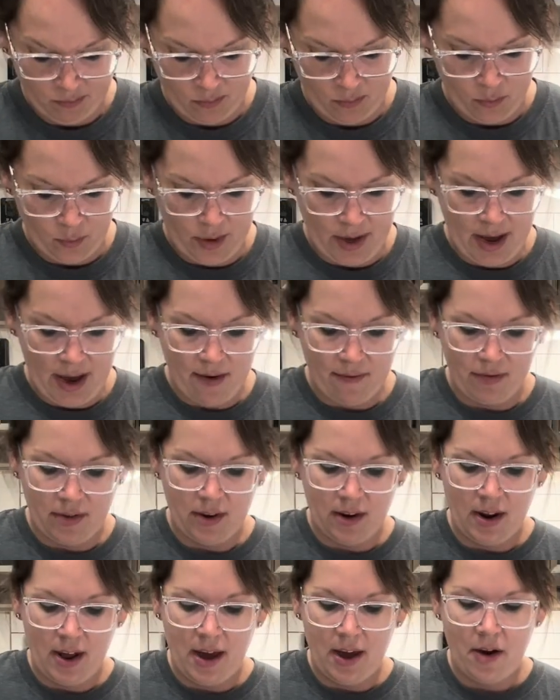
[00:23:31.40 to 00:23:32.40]
we have the
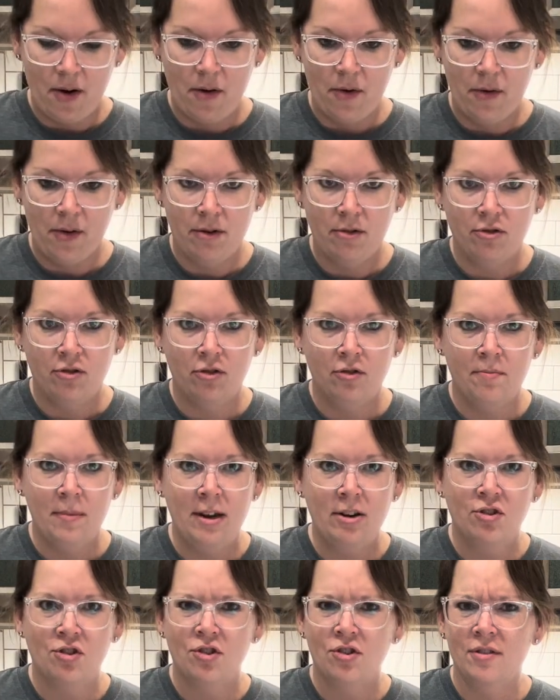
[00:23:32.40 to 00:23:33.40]
nail, and just
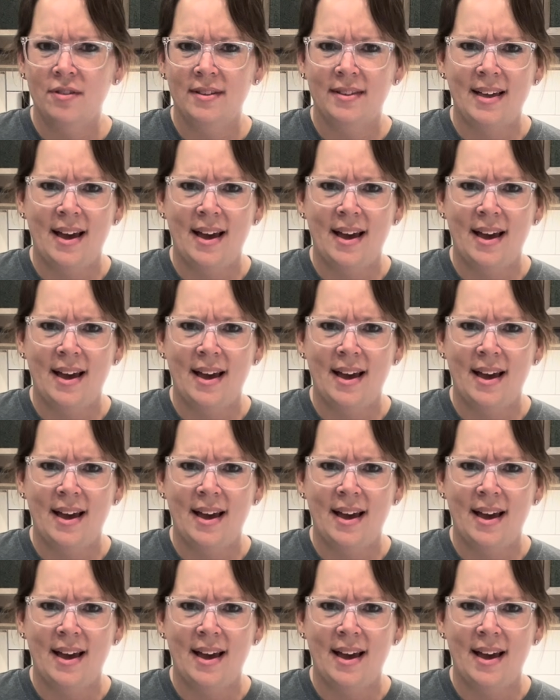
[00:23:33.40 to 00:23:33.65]
make sure that